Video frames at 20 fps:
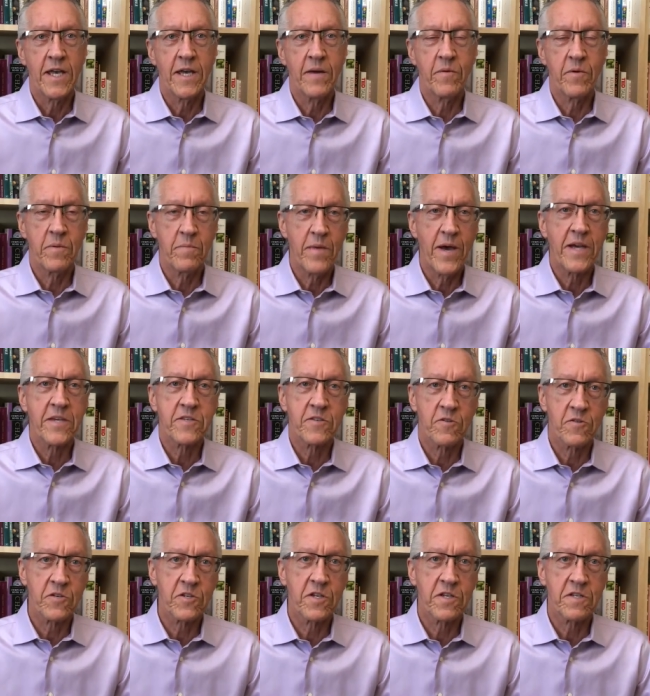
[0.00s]
it would mess
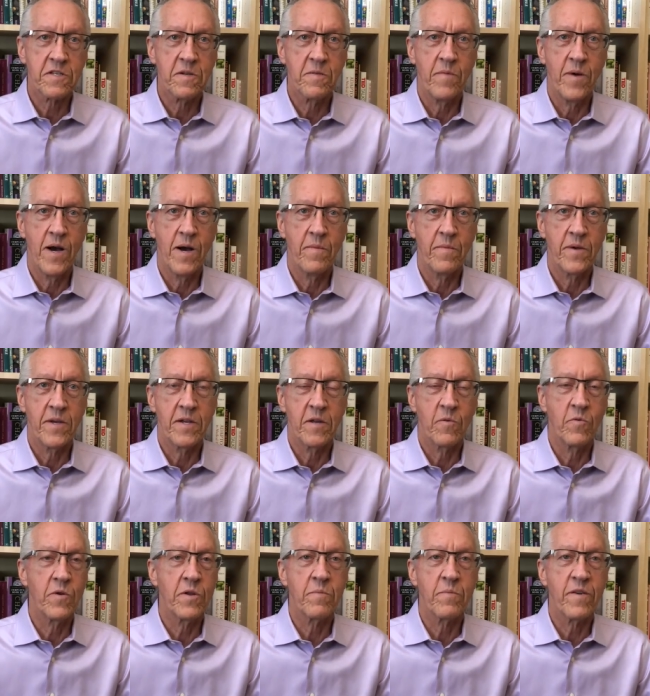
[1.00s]
their system up and
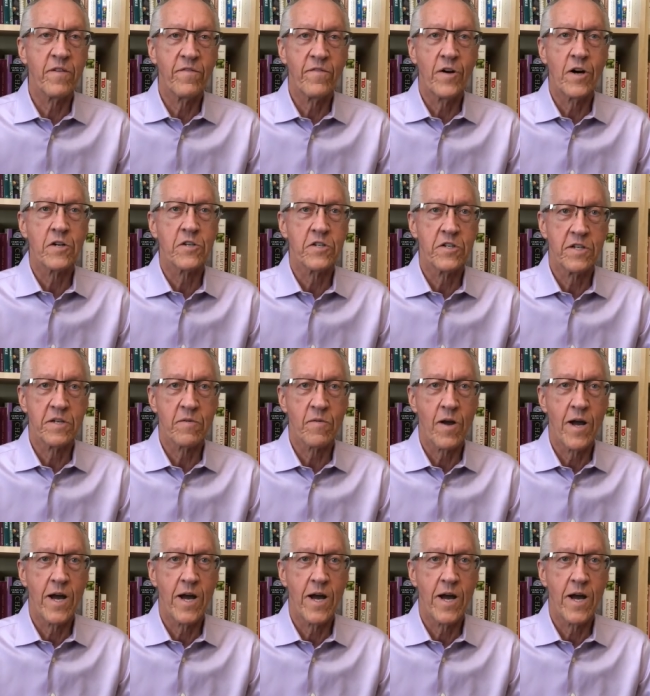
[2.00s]
it wouldn't be functioning